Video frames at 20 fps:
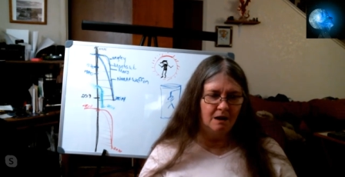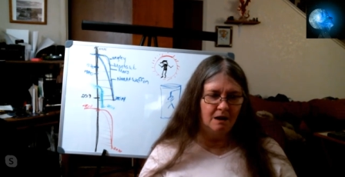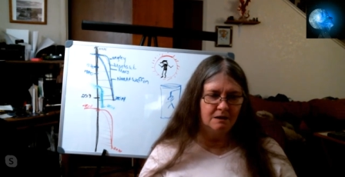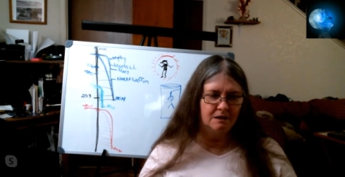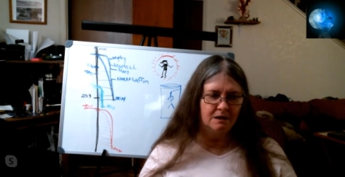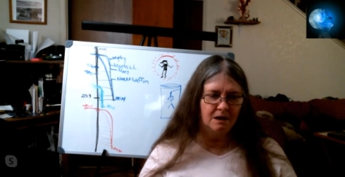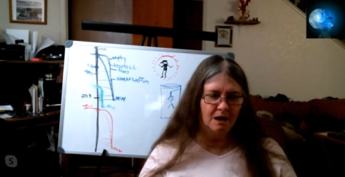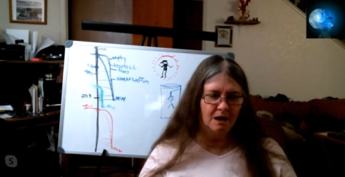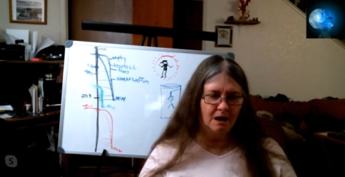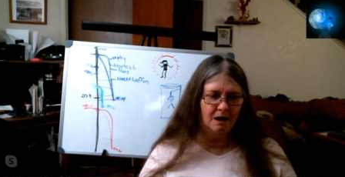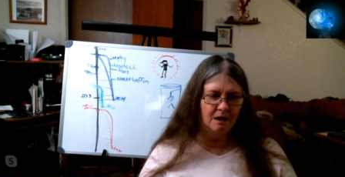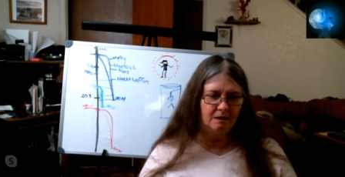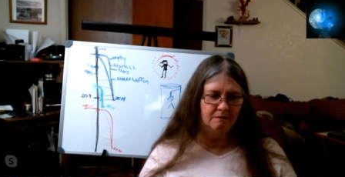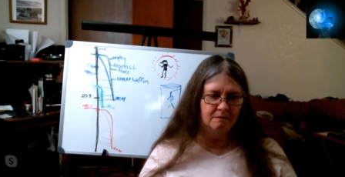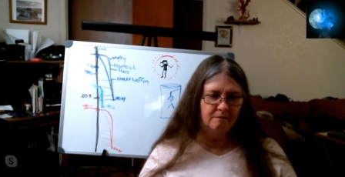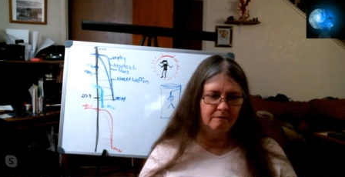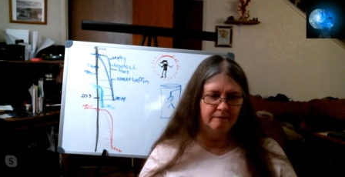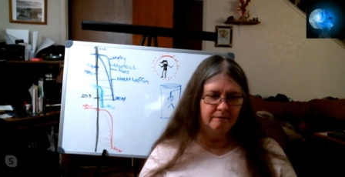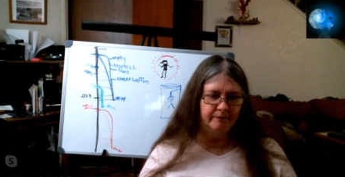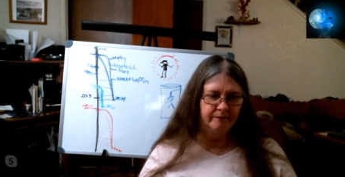
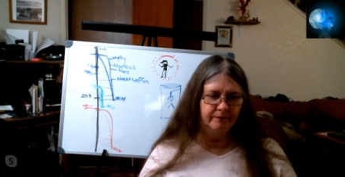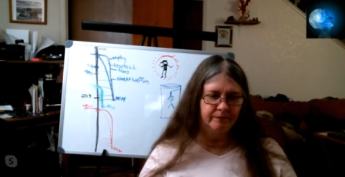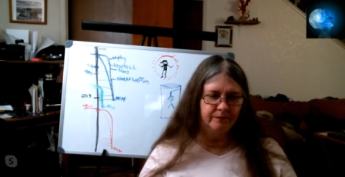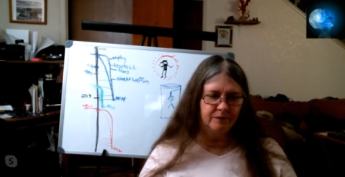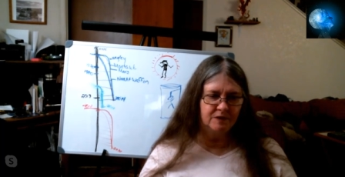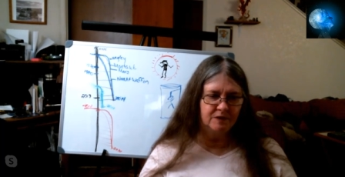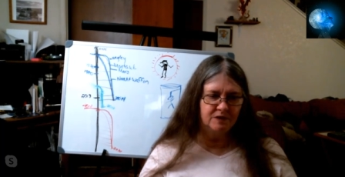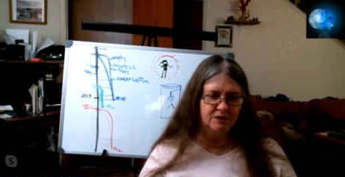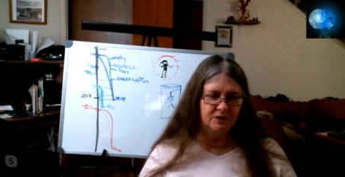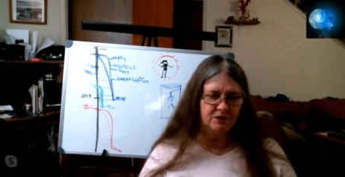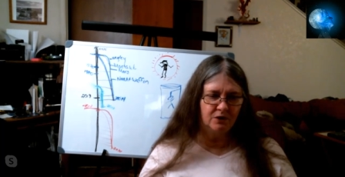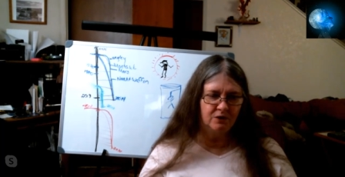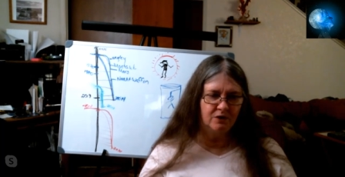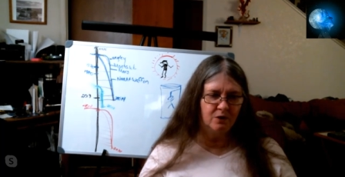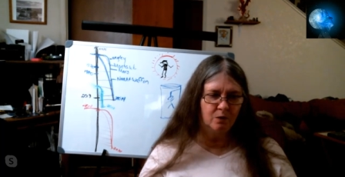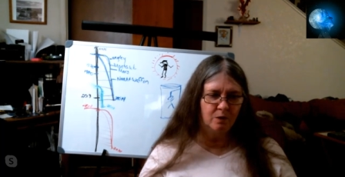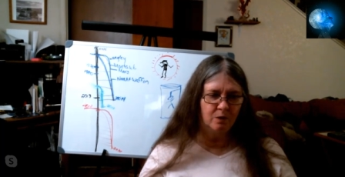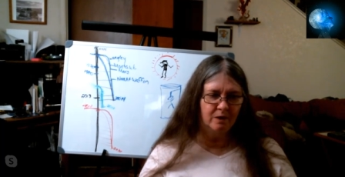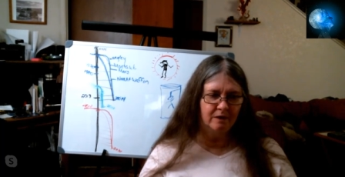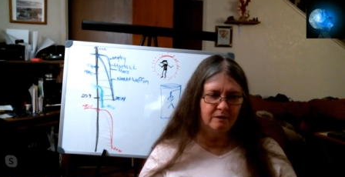And
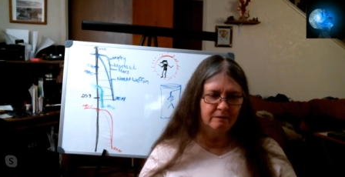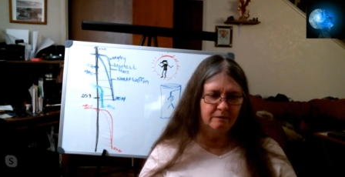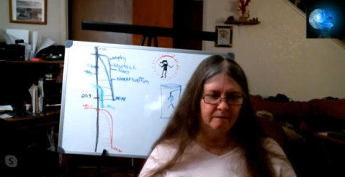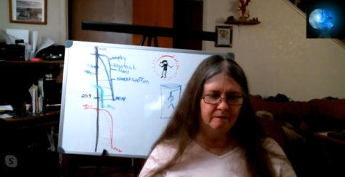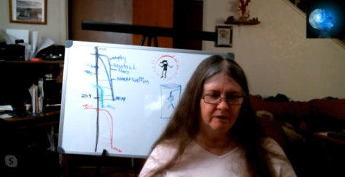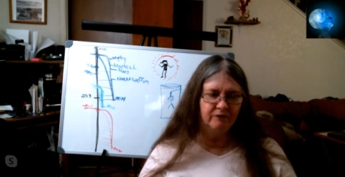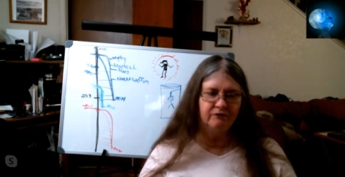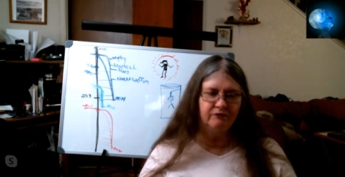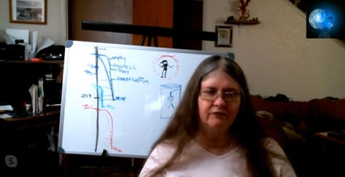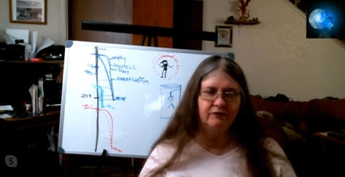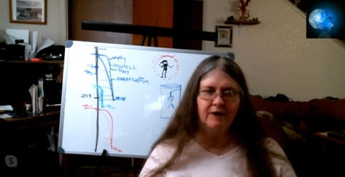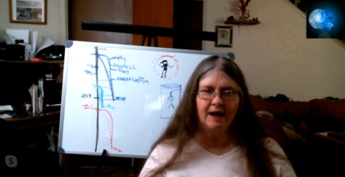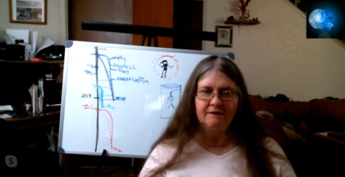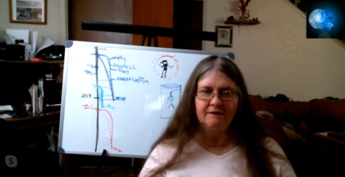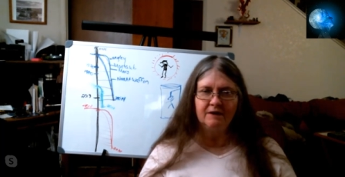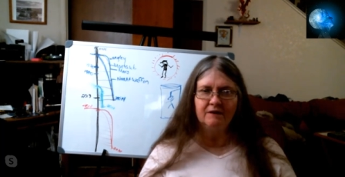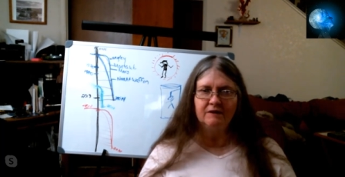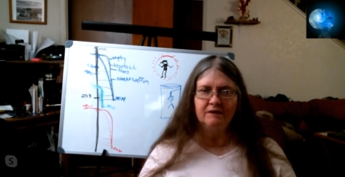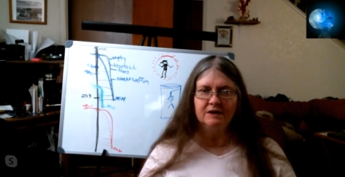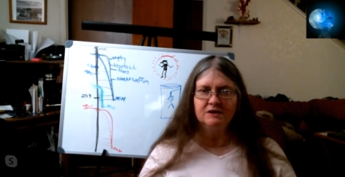so there were
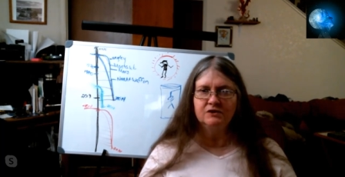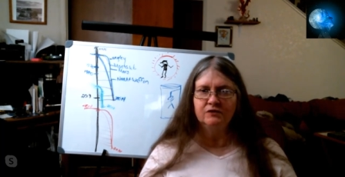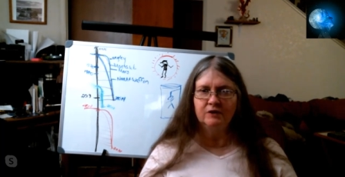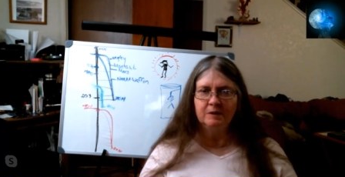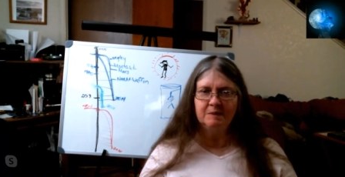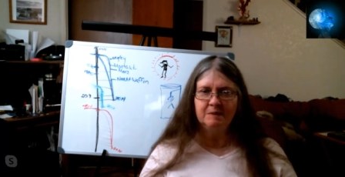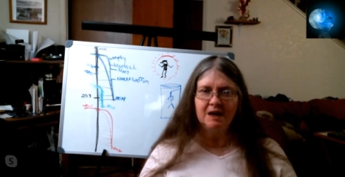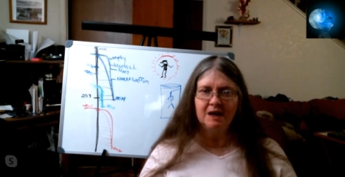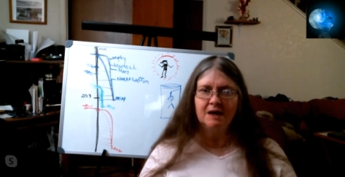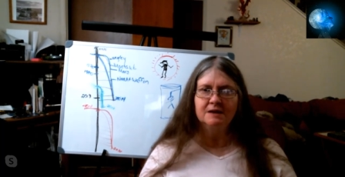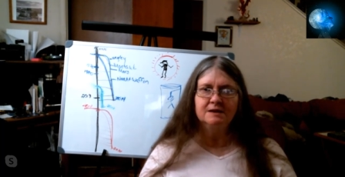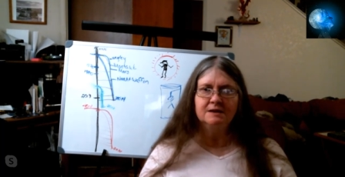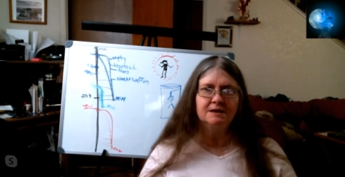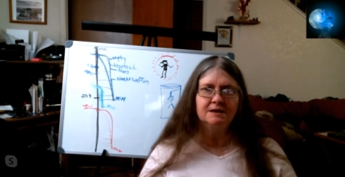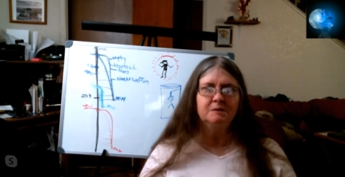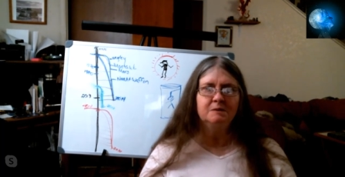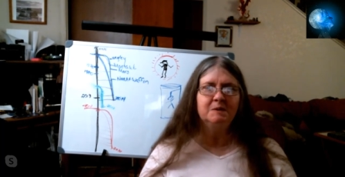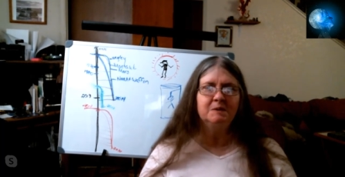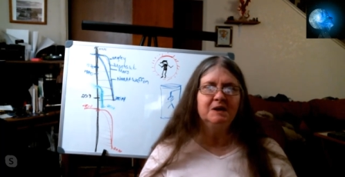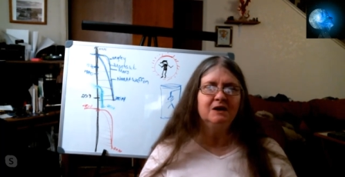5 of us
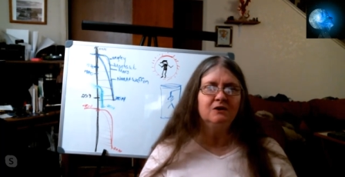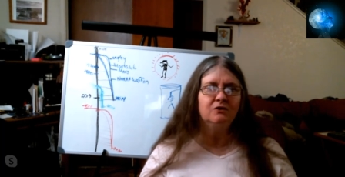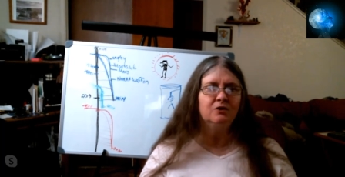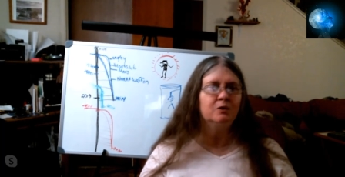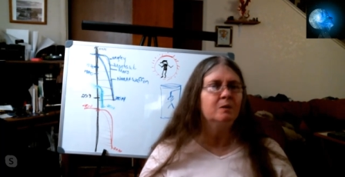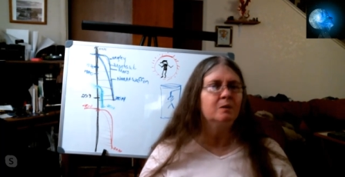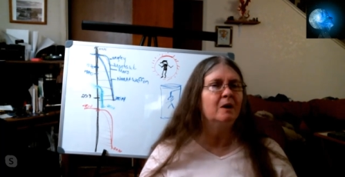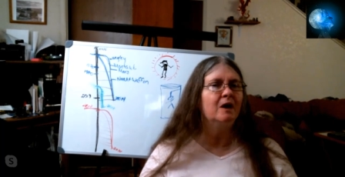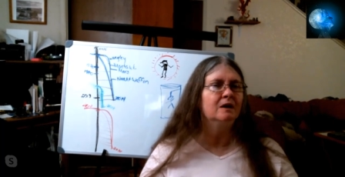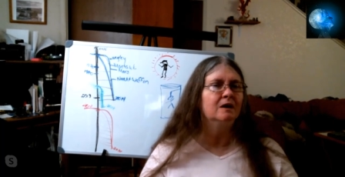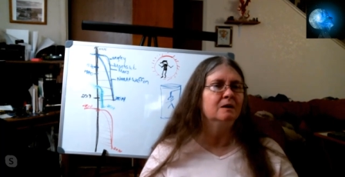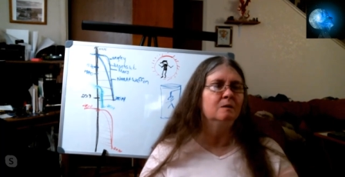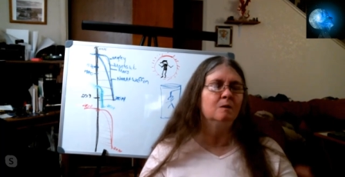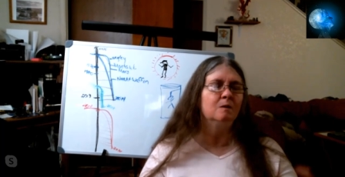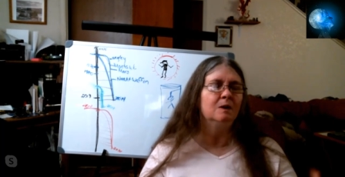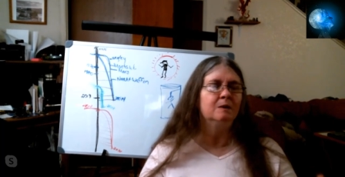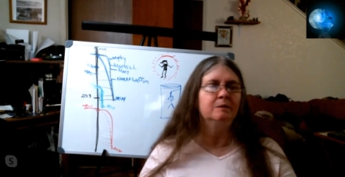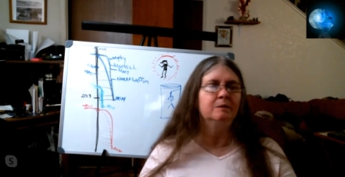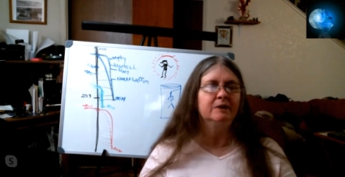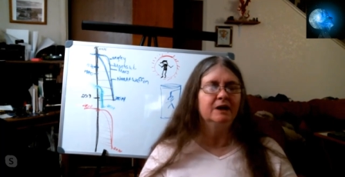from the SSP
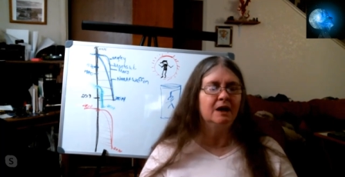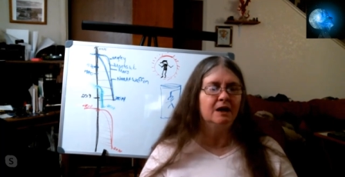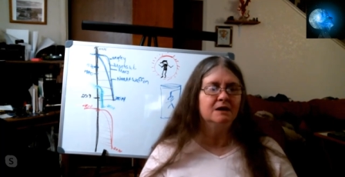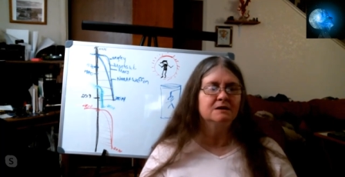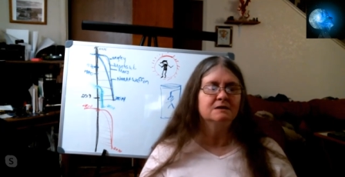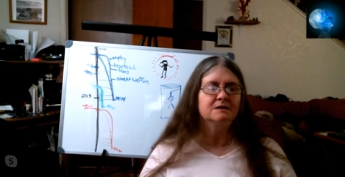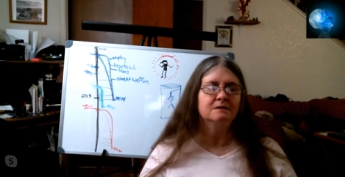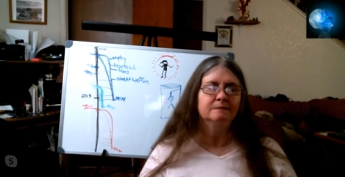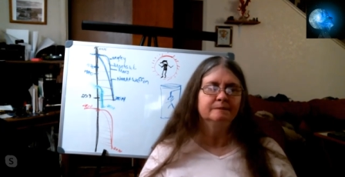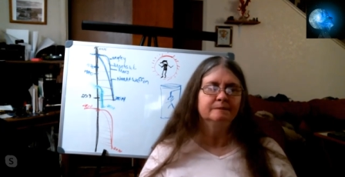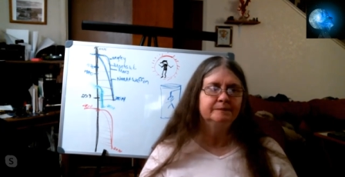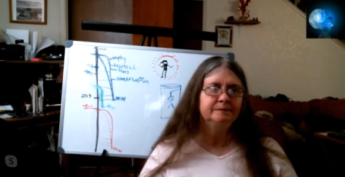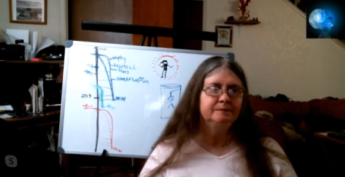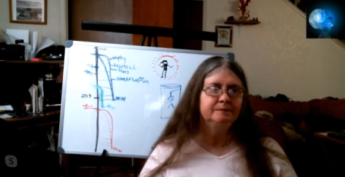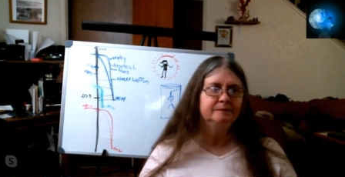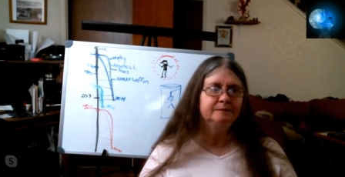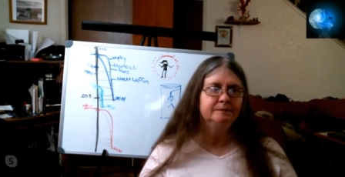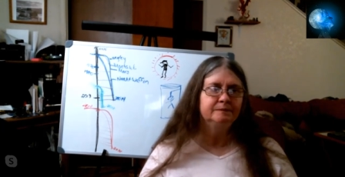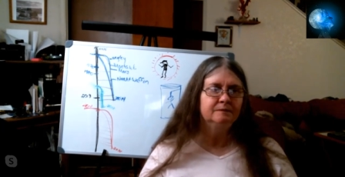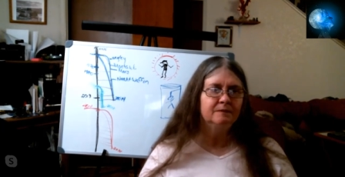group all in one
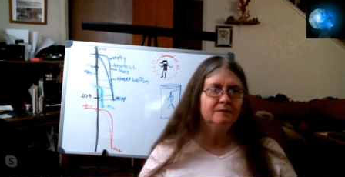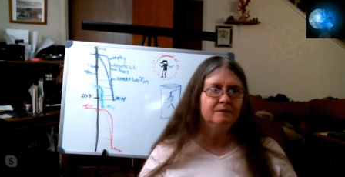place